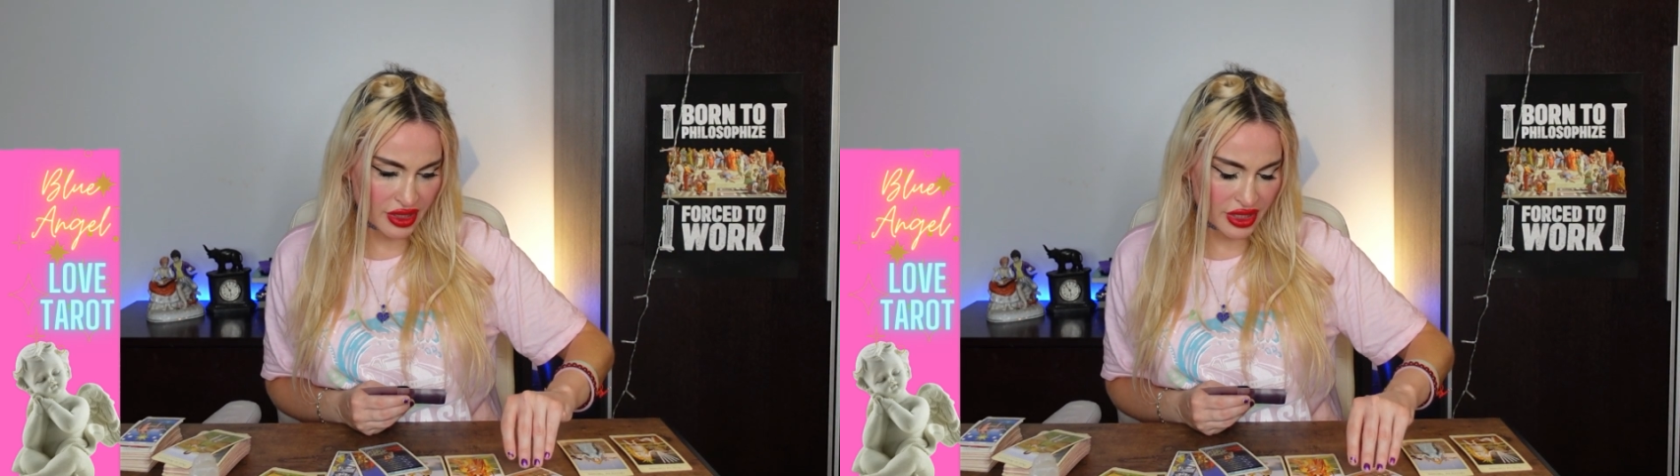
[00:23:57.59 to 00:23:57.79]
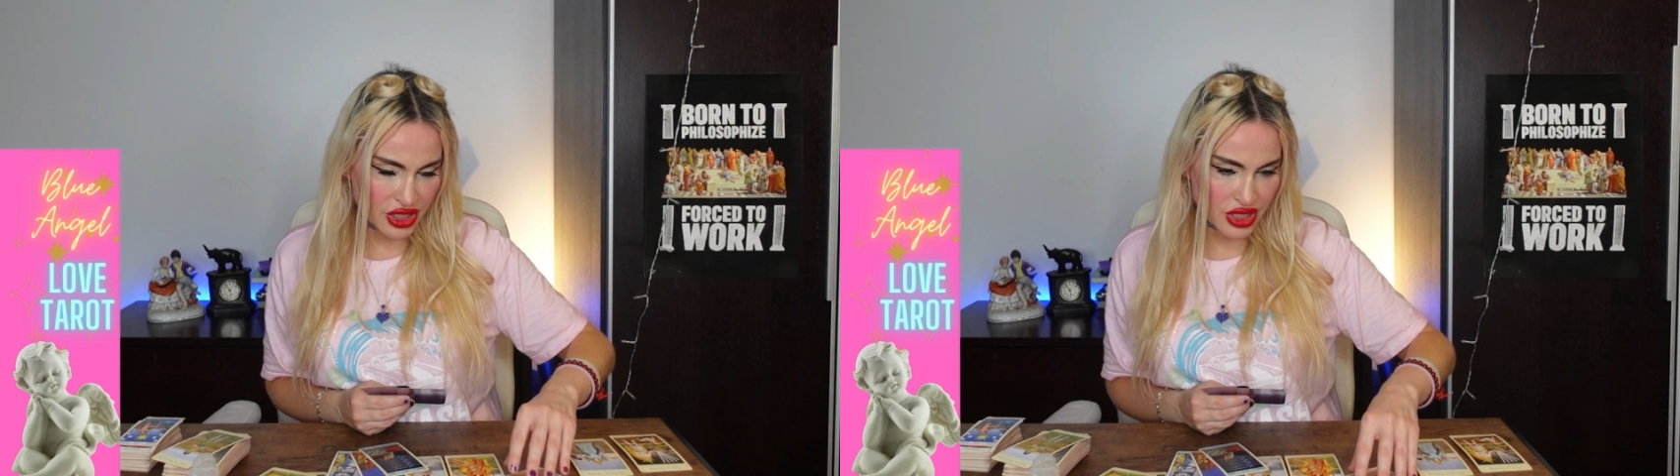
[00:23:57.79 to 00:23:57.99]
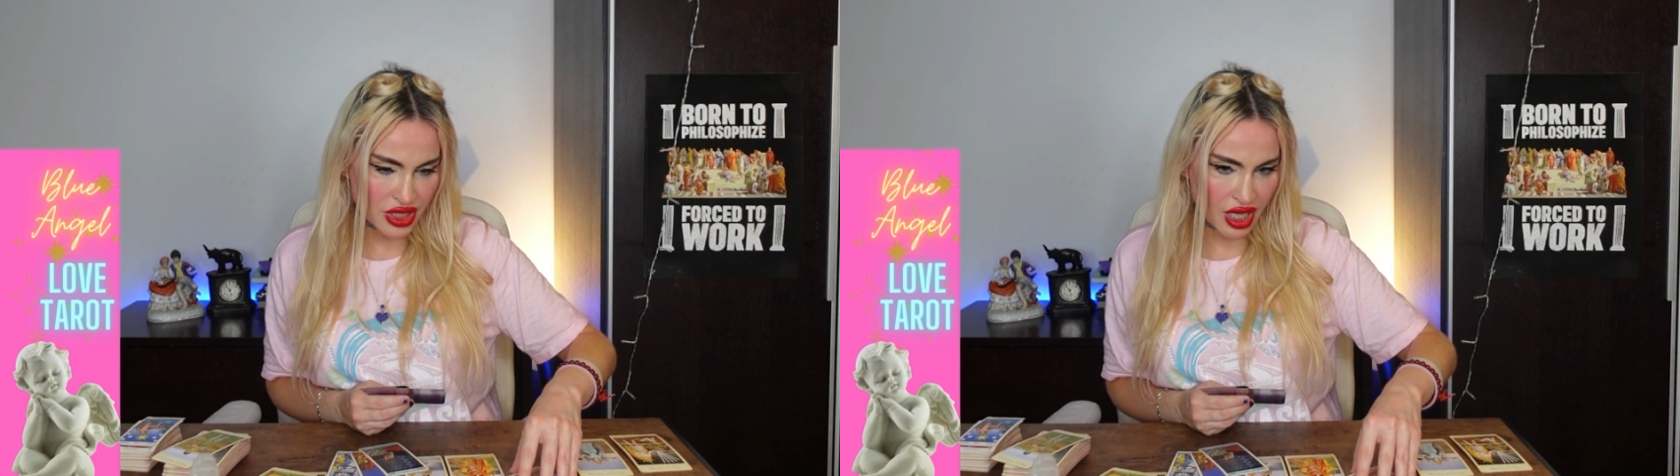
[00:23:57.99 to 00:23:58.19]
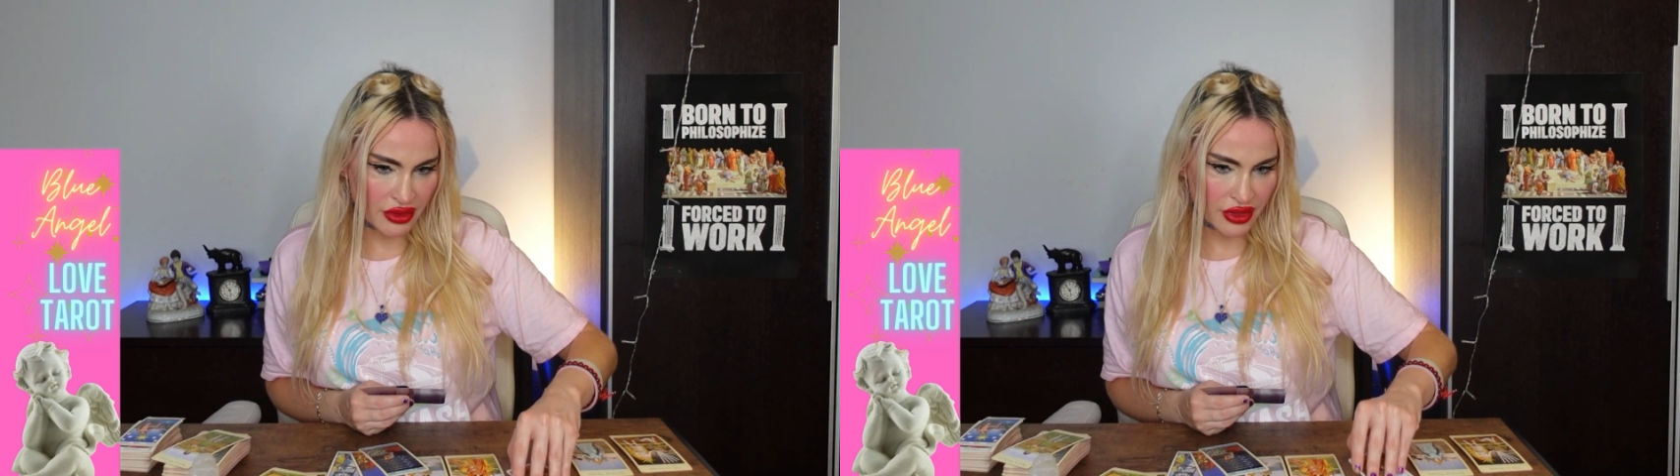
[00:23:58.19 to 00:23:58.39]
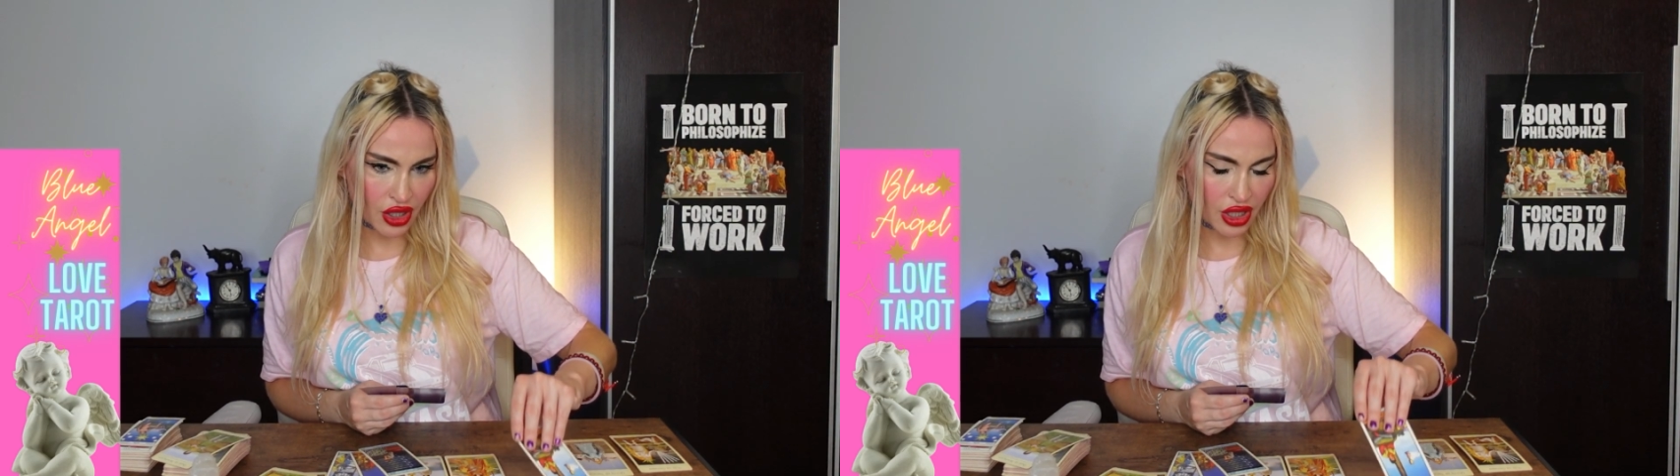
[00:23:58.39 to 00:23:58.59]
that I just saw
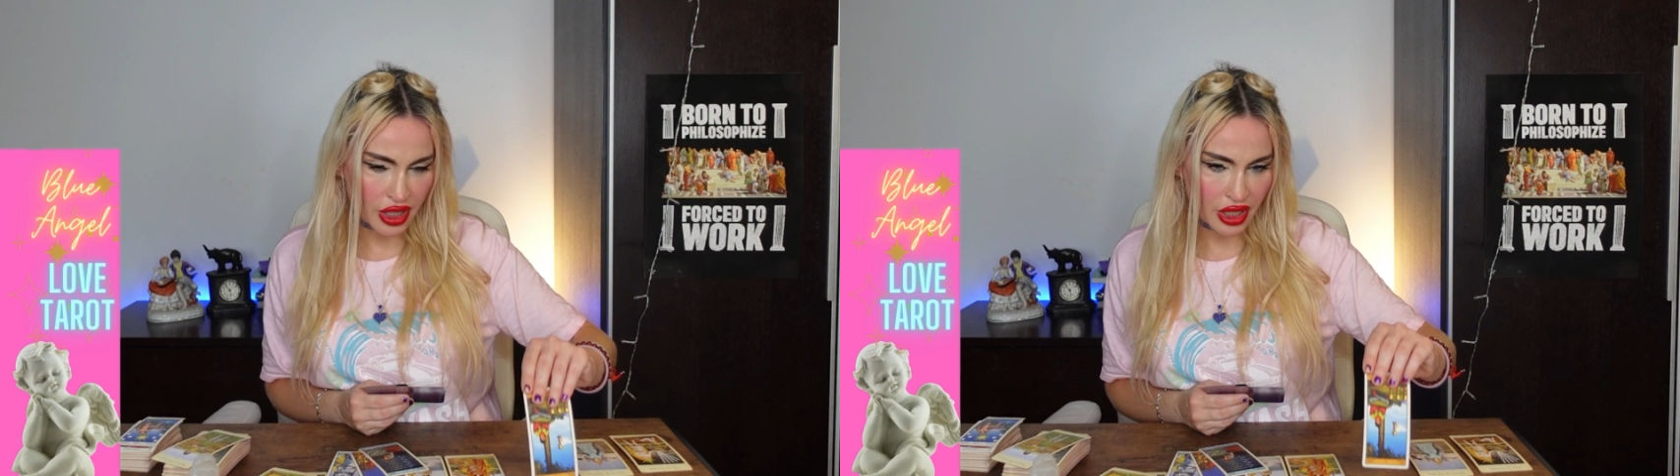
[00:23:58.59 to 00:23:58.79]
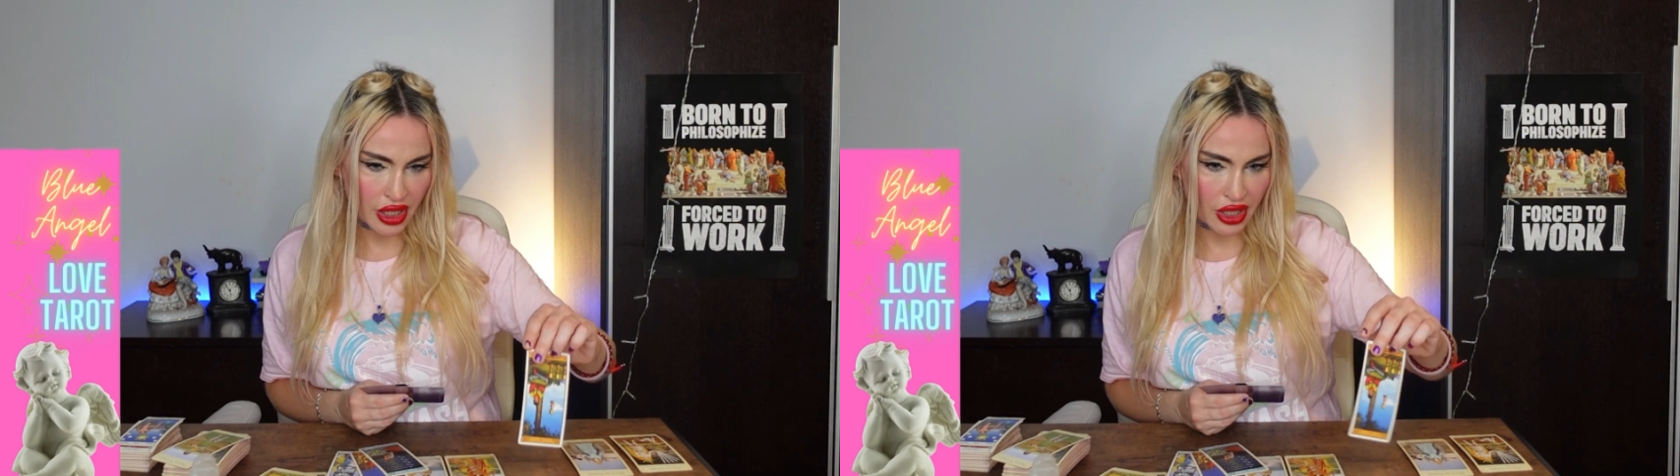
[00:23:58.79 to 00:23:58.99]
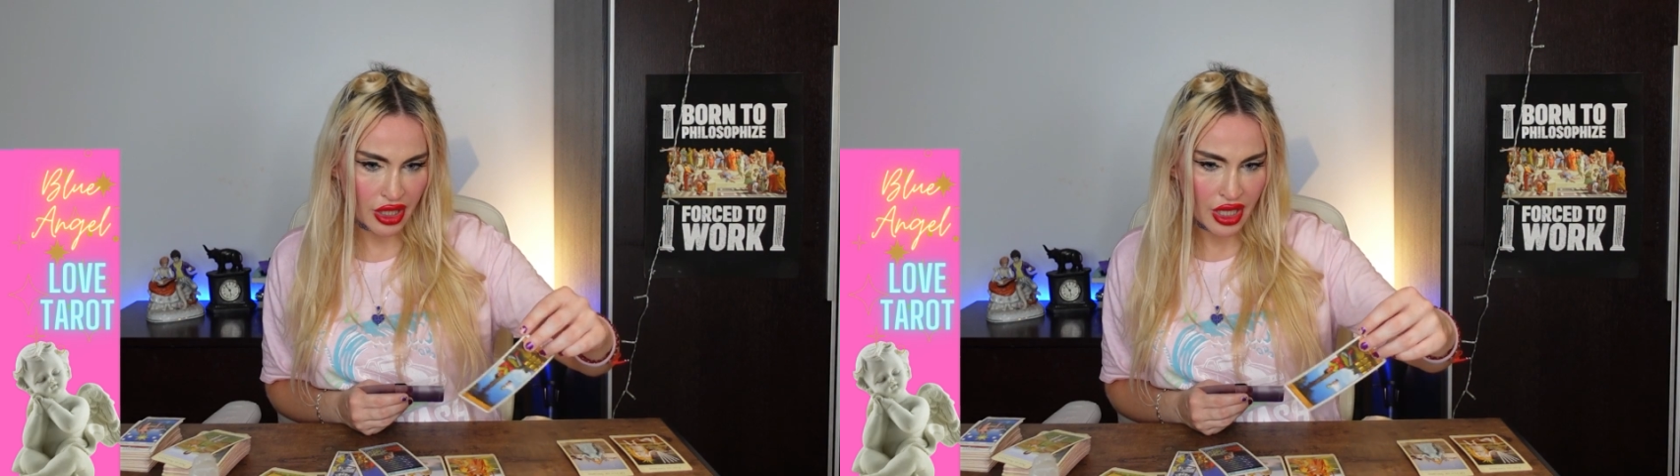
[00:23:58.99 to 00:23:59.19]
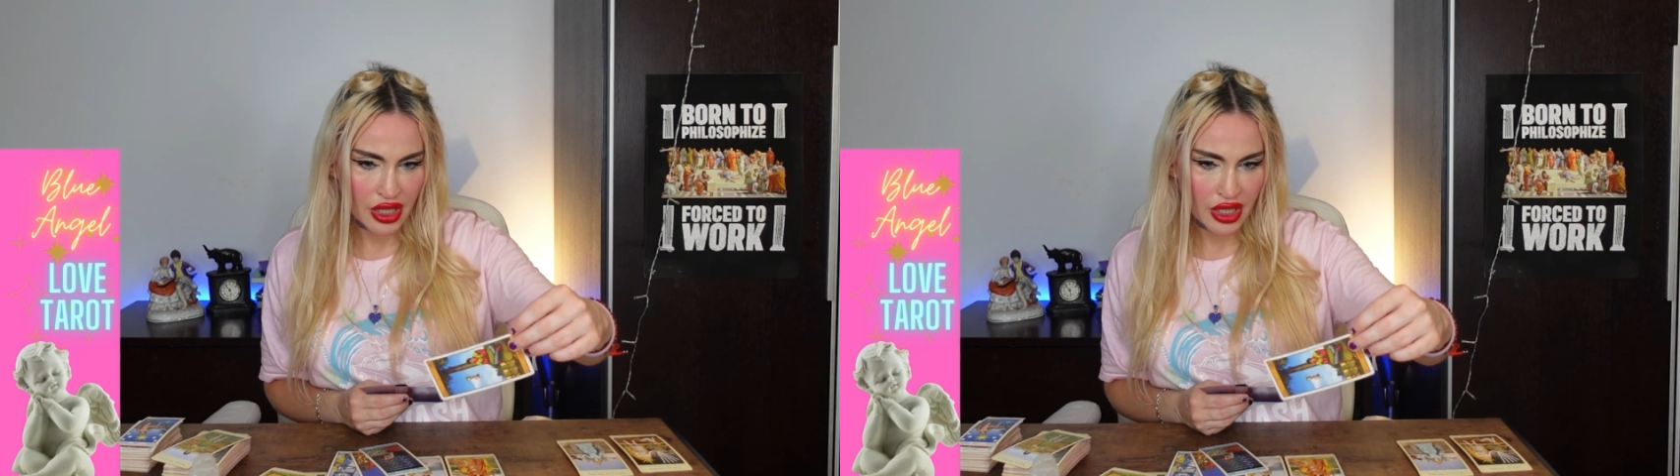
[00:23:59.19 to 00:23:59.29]
on the card here.